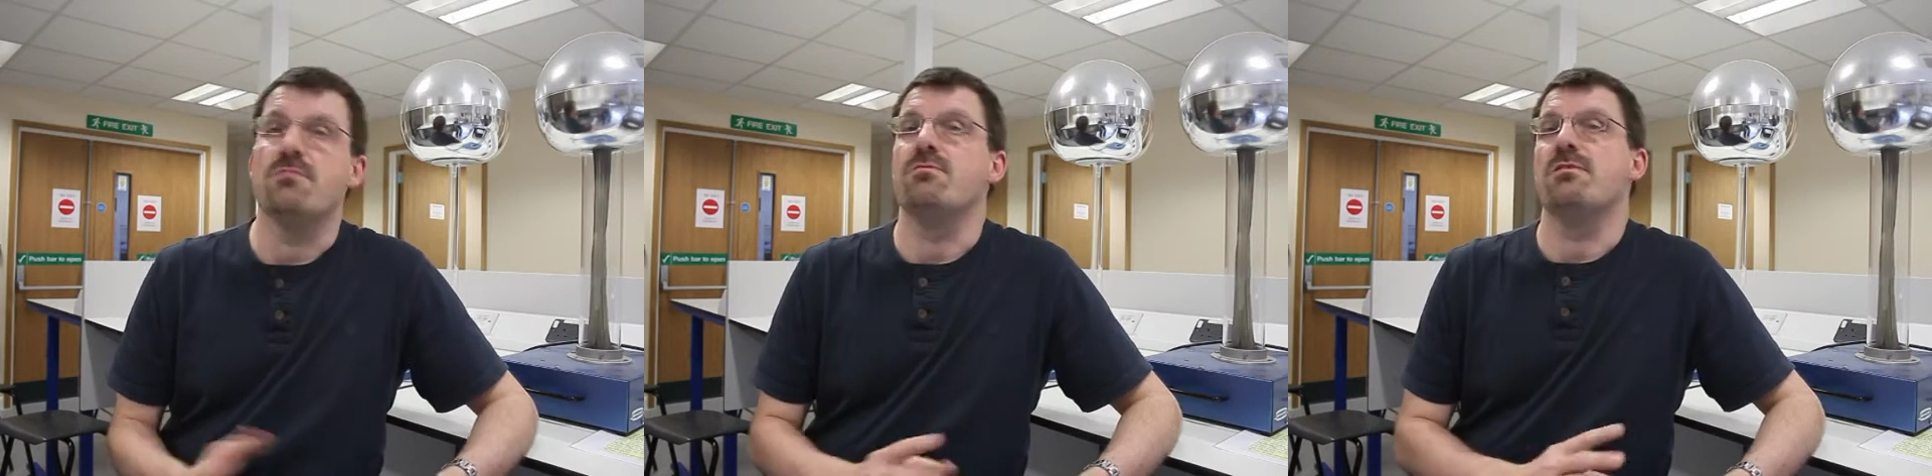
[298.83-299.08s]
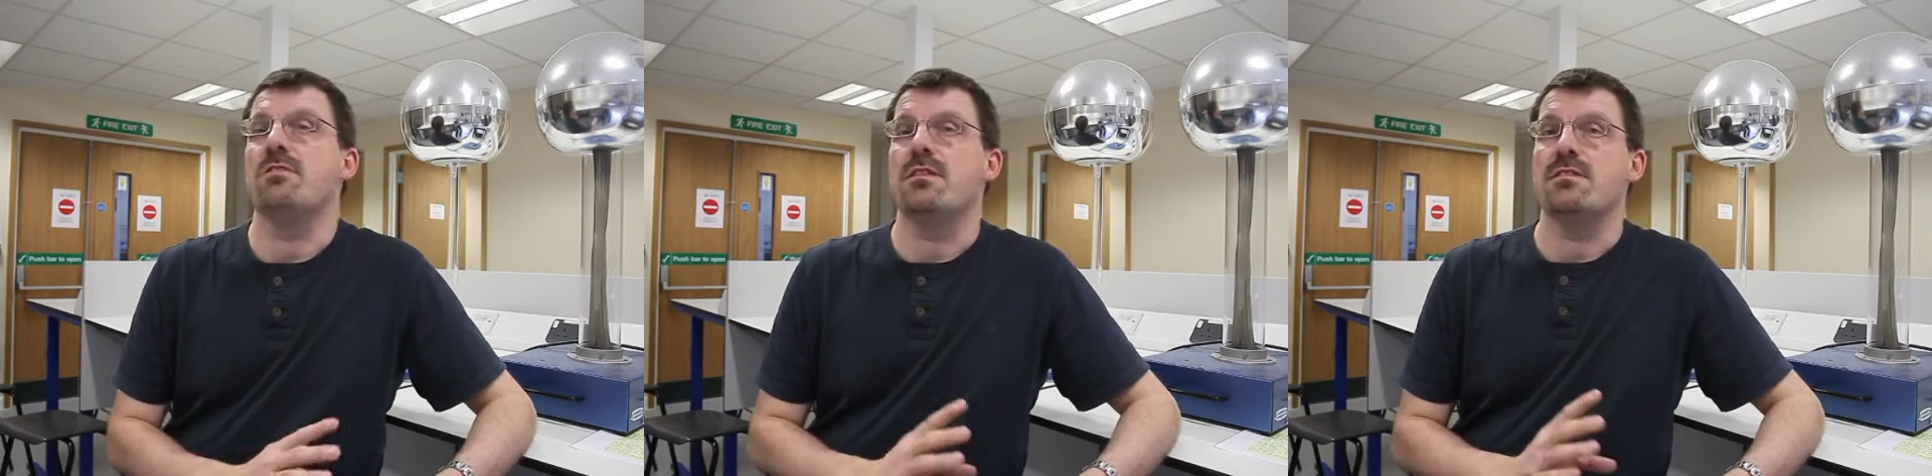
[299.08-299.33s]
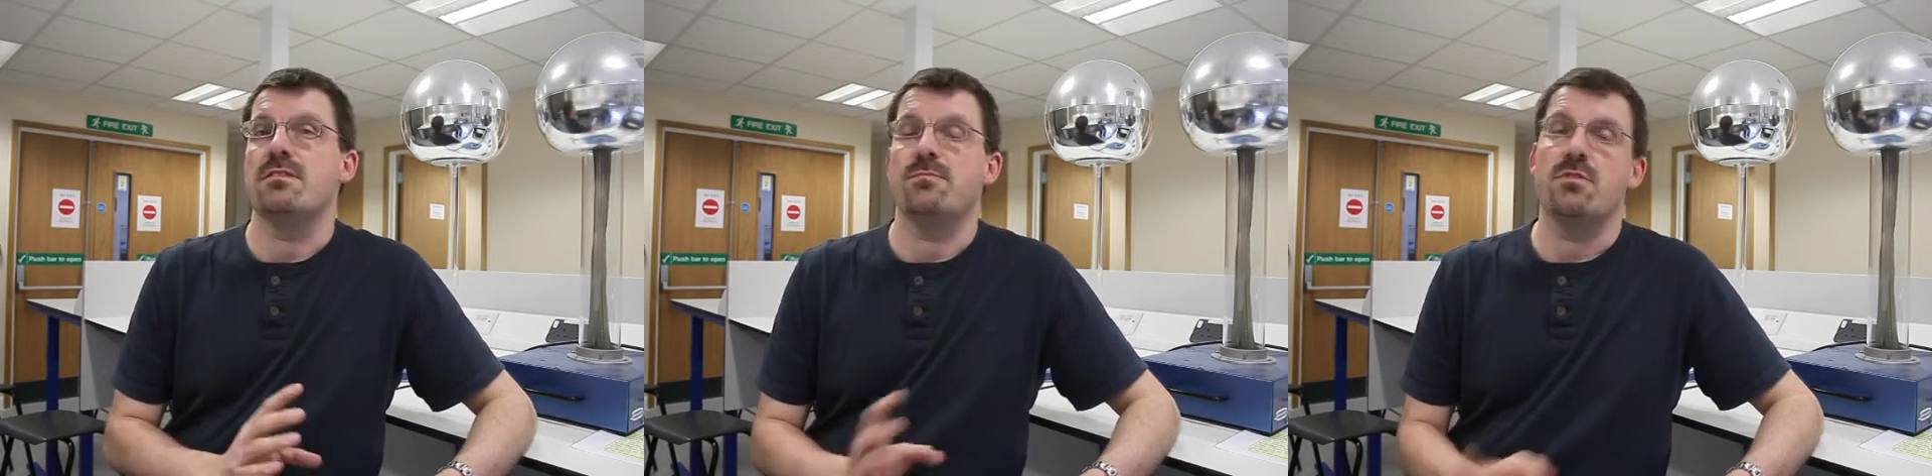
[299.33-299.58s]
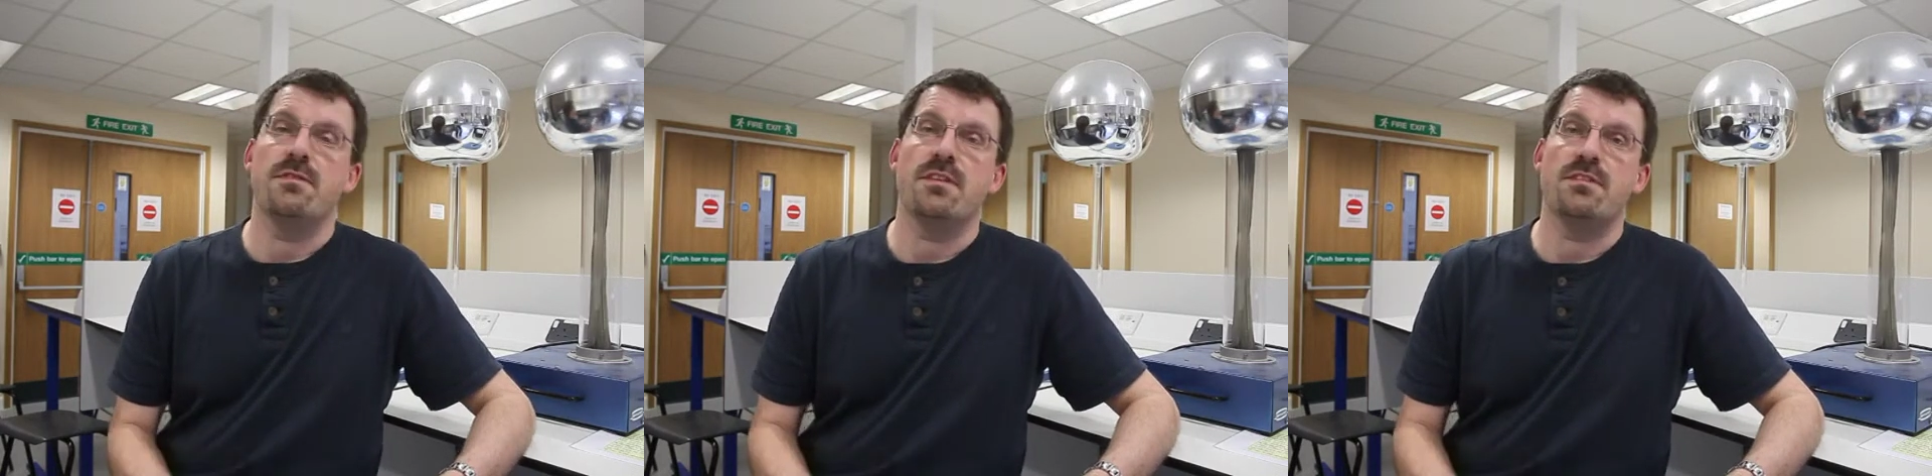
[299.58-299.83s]
revise the
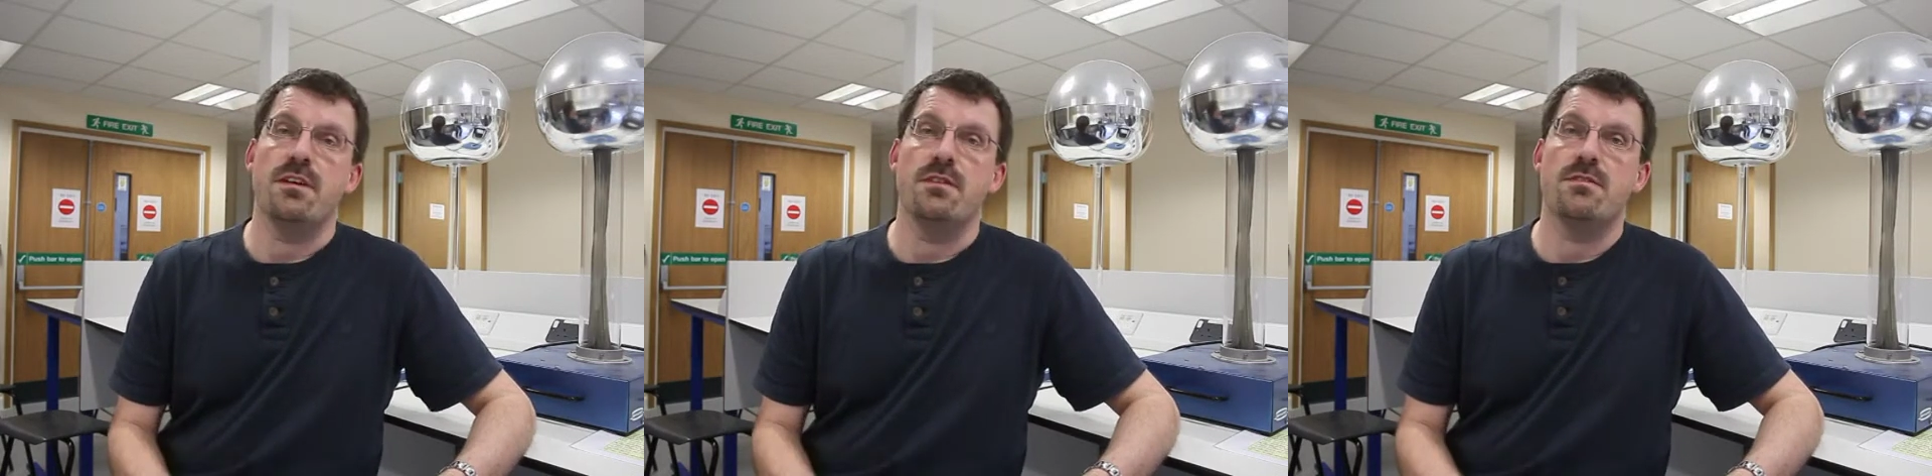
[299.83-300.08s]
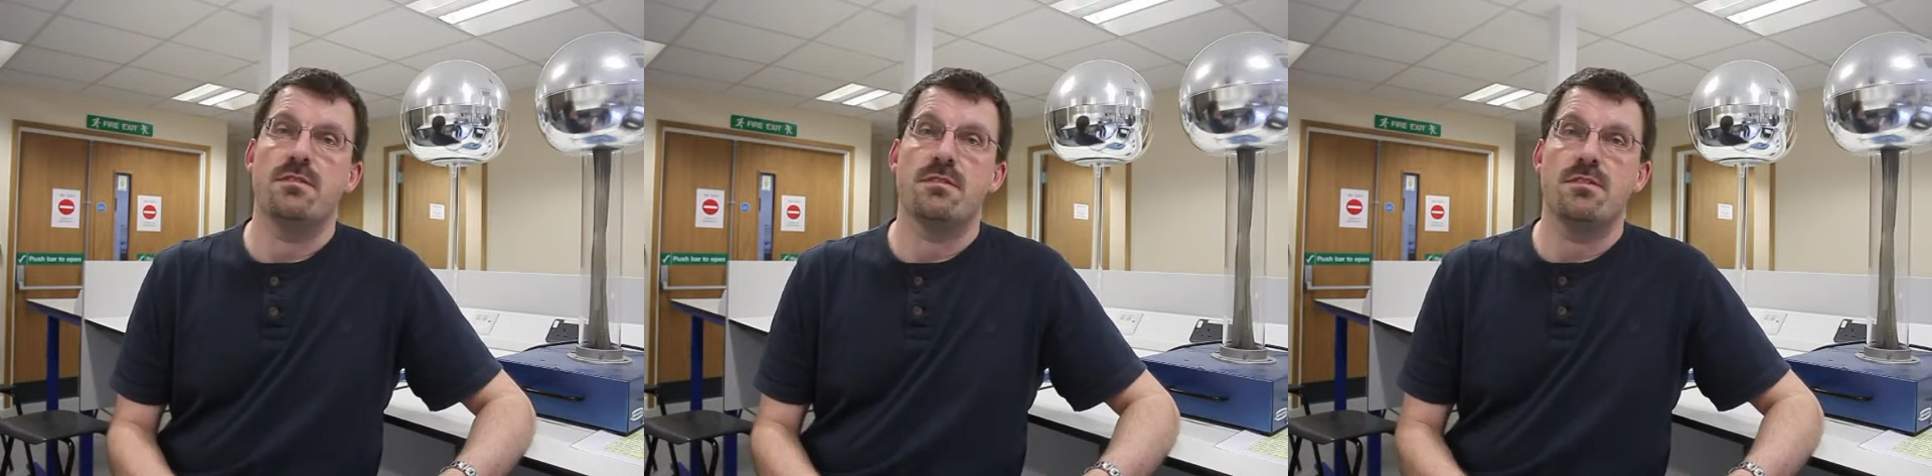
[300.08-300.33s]
previous notes.